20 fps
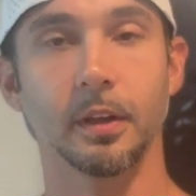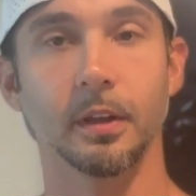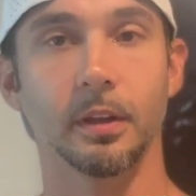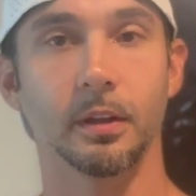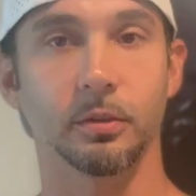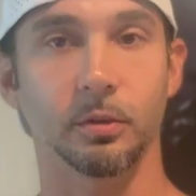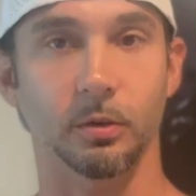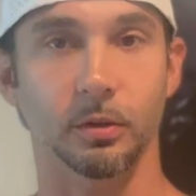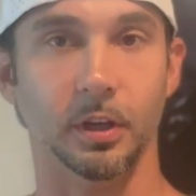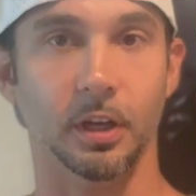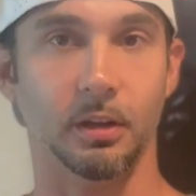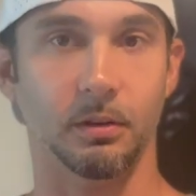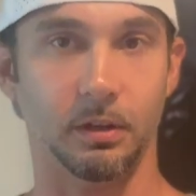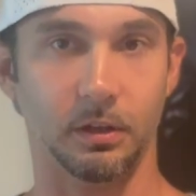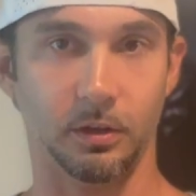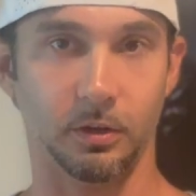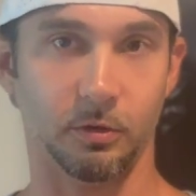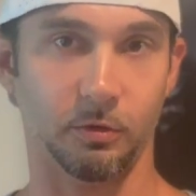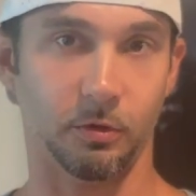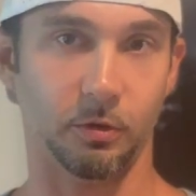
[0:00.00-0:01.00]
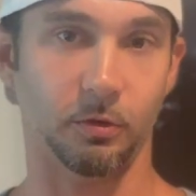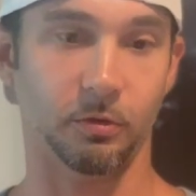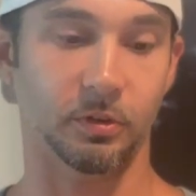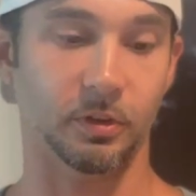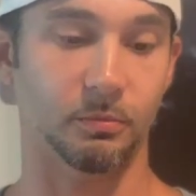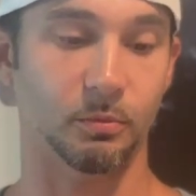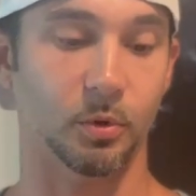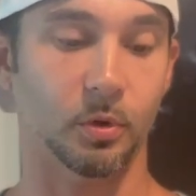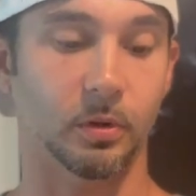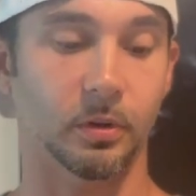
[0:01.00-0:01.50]
So again, introducing
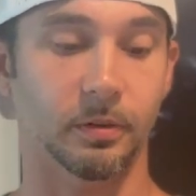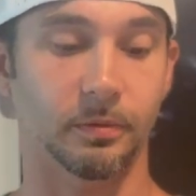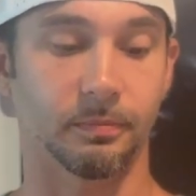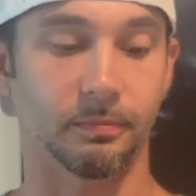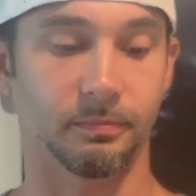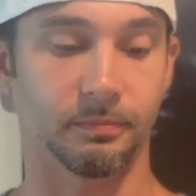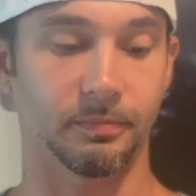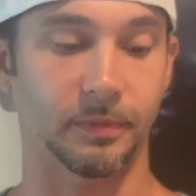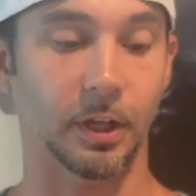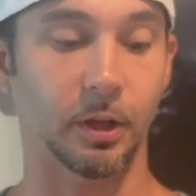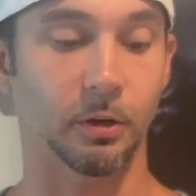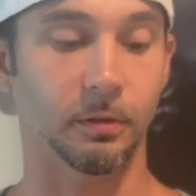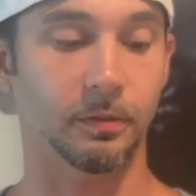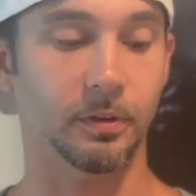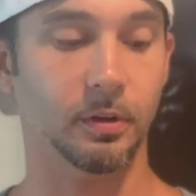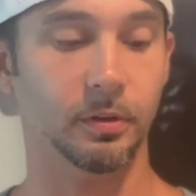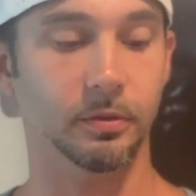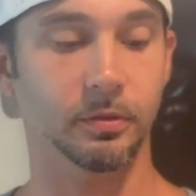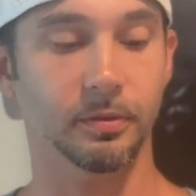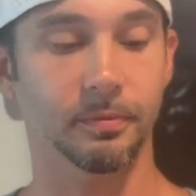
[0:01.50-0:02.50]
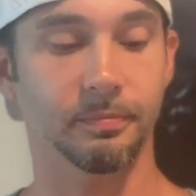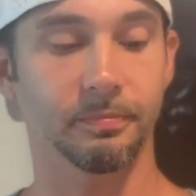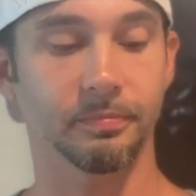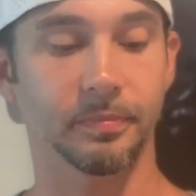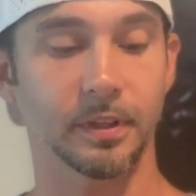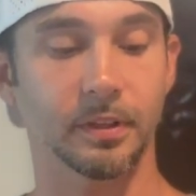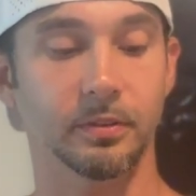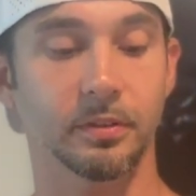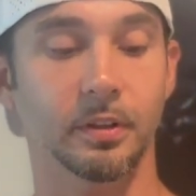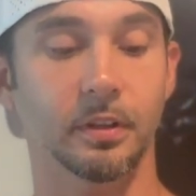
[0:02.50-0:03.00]
more intervals.
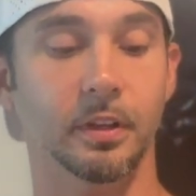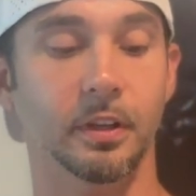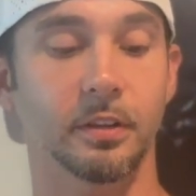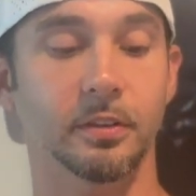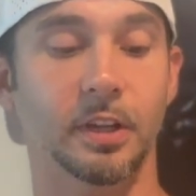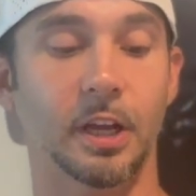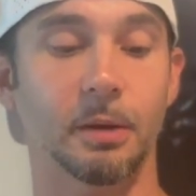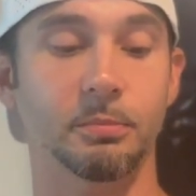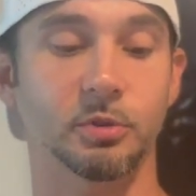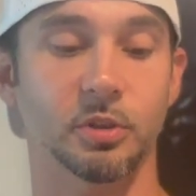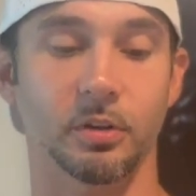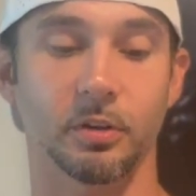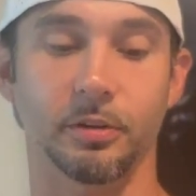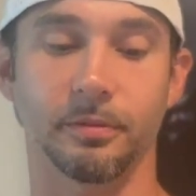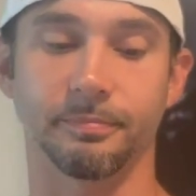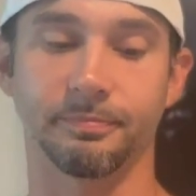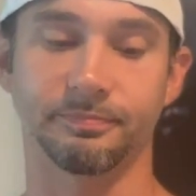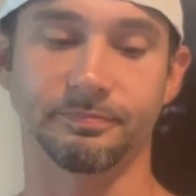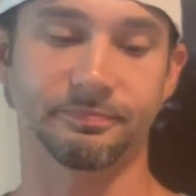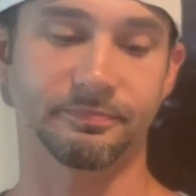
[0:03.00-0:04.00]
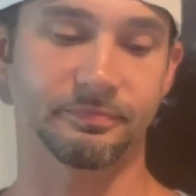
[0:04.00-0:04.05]
Sunday is optional.